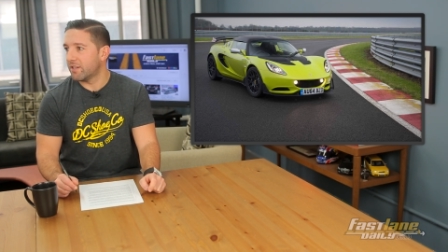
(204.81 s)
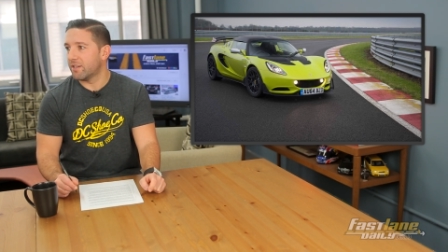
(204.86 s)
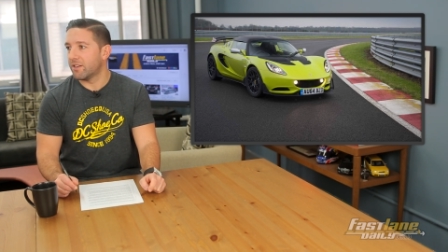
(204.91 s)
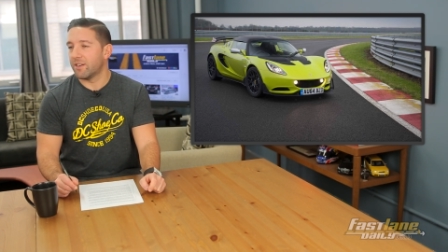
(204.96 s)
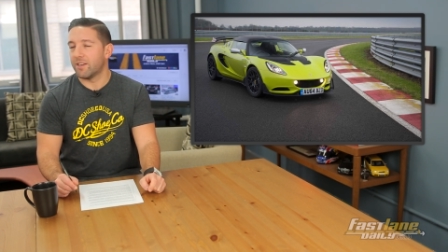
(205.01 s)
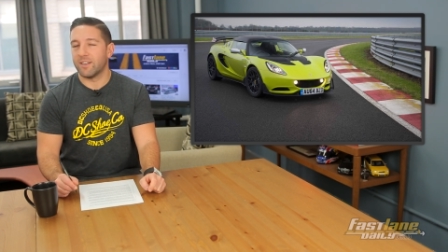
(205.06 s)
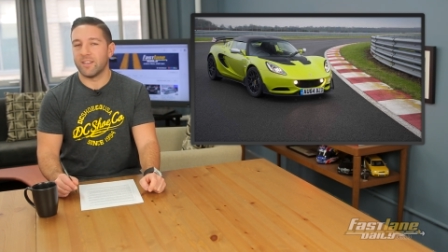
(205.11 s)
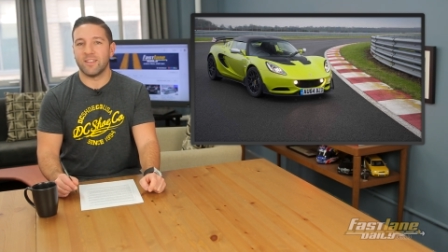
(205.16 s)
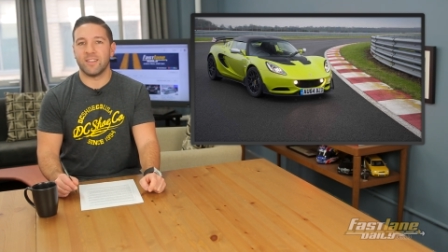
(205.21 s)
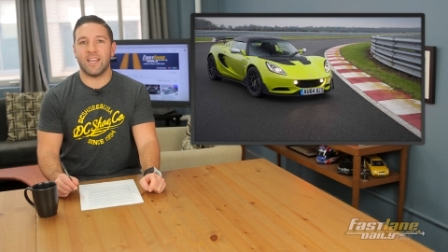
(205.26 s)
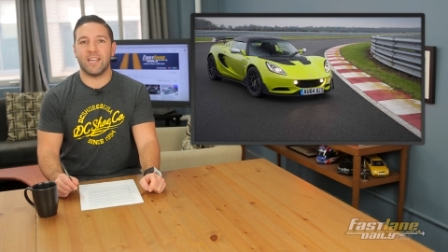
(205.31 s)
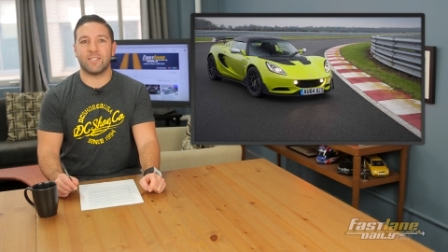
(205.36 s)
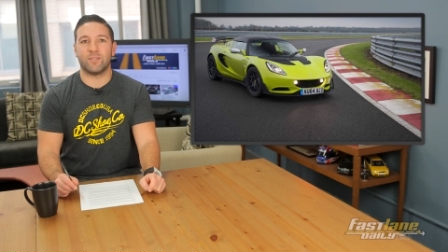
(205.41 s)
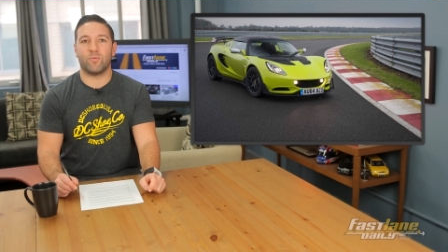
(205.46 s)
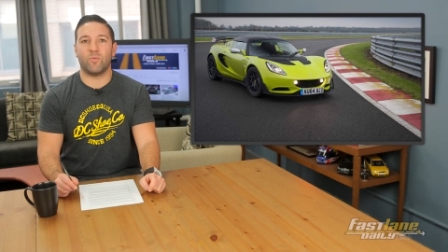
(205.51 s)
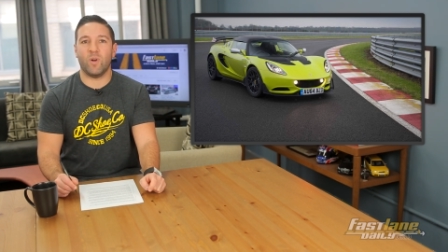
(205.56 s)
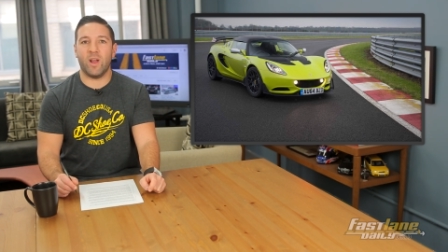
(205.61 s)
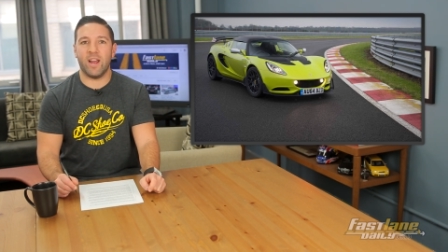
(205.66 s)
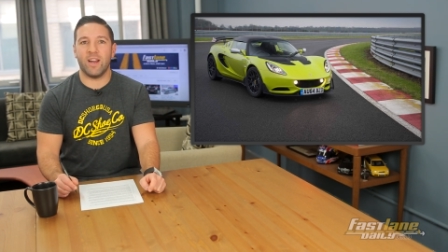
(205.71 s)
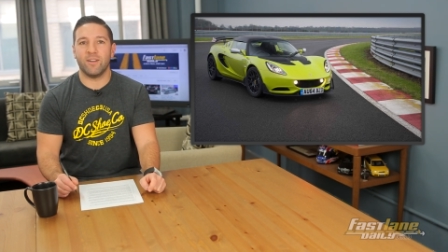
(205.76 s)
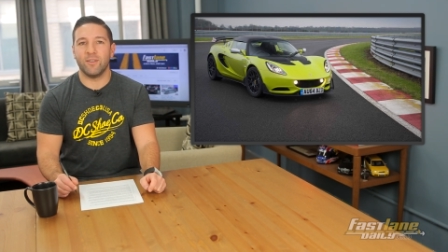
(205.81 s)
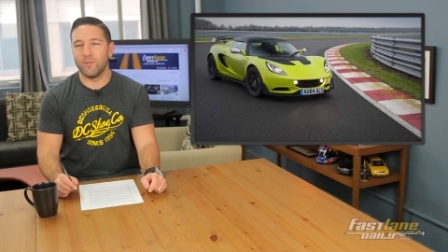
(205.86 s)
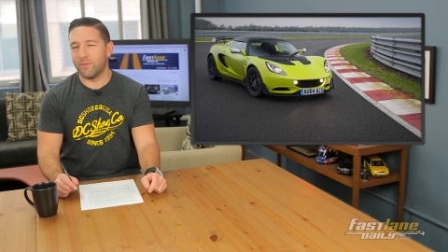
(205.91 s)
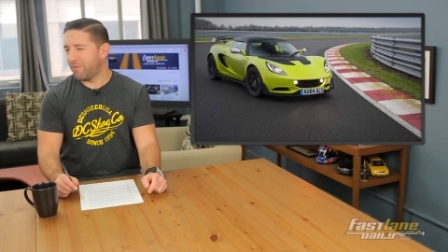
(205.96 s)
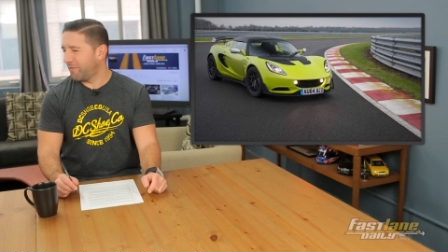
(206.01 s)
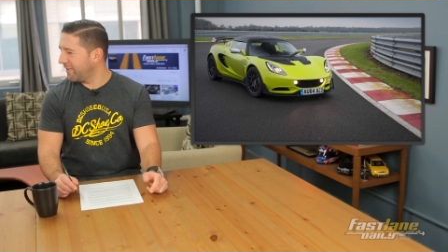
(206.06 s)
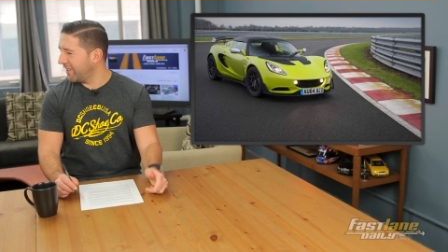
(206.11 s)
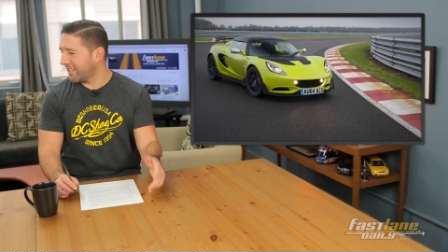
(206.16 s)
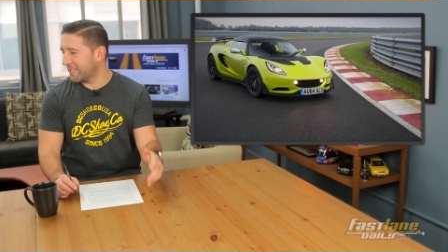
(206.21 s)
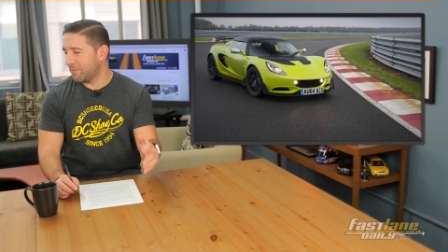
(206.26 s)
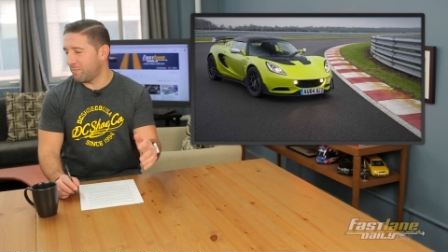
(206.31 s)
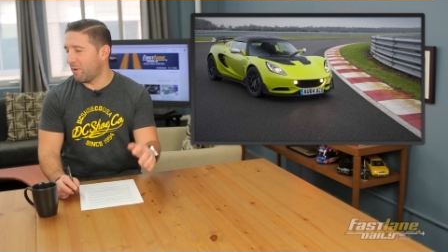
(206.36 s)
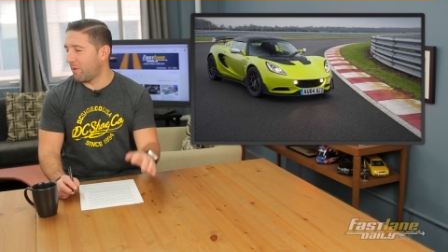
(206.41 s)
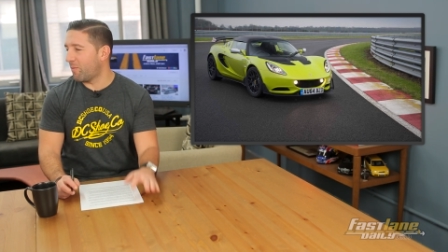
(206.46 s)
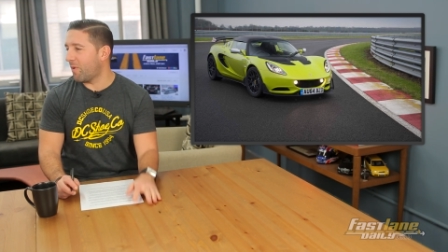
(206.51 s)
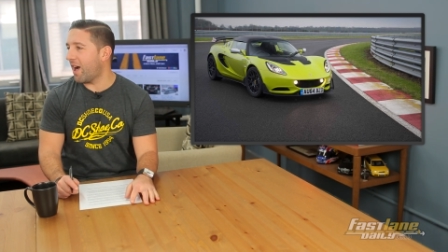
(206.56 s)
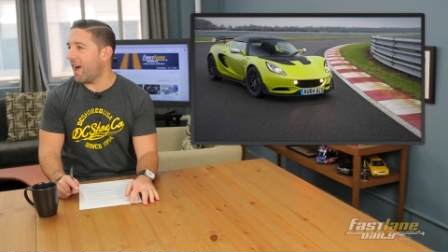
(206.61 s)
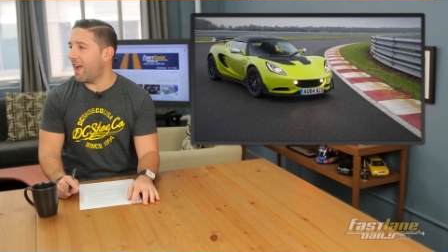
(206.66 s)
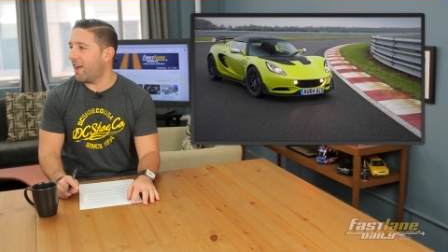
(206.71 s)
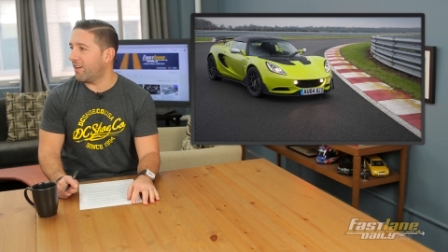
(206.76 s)
Tor. That's right. Ooh, feel like it's been
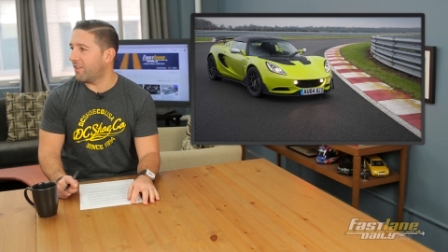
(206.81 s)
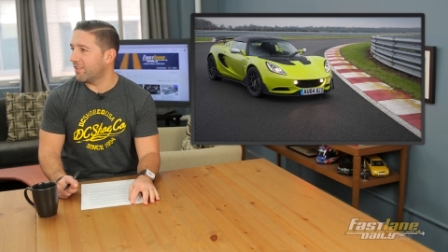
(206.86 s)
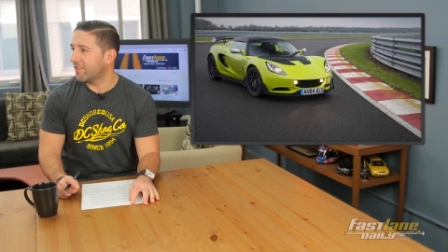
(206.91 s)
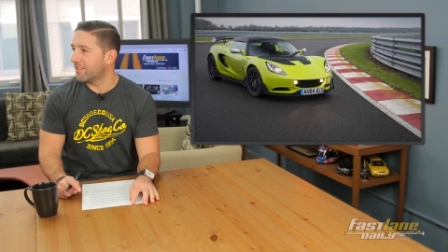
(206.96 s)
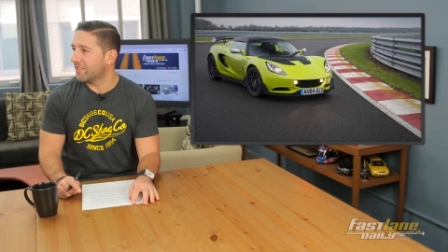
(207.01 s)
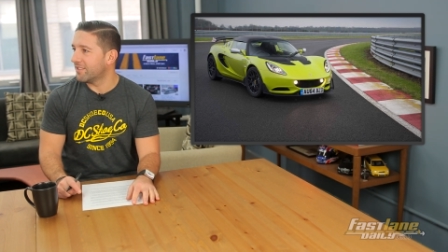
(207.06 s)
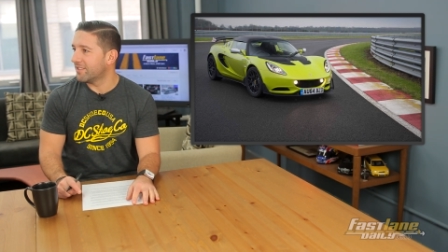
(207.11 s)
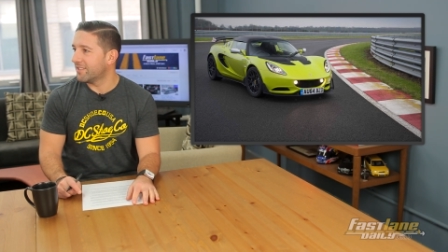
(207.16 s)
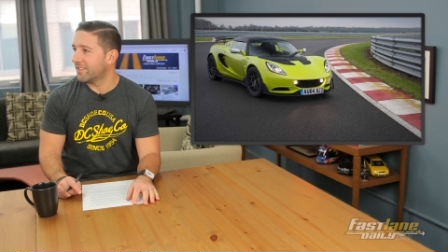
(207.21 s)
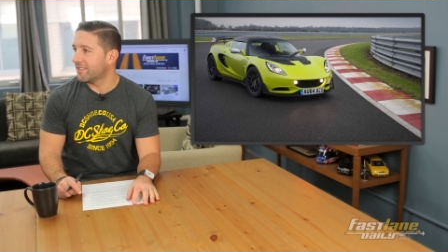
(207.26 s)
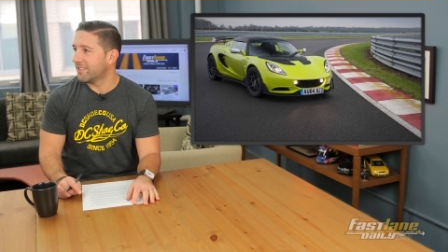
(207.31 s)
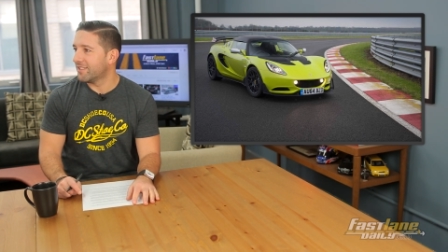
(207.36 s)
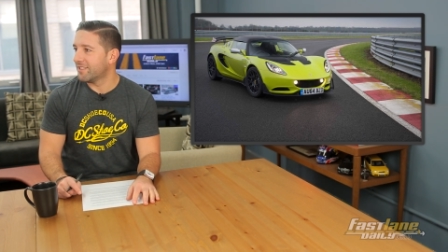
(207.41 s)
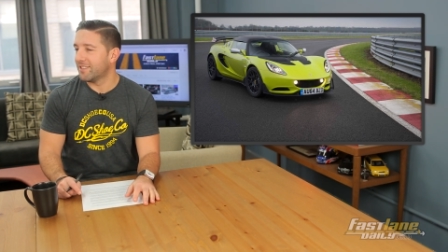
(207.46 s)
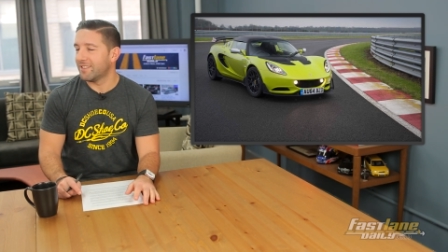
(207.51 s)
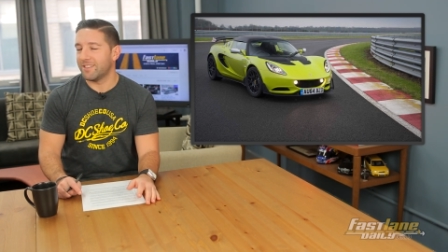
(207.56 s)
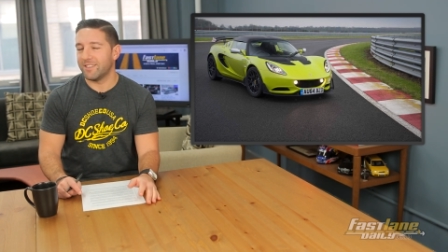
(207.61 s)
a while. Yeah.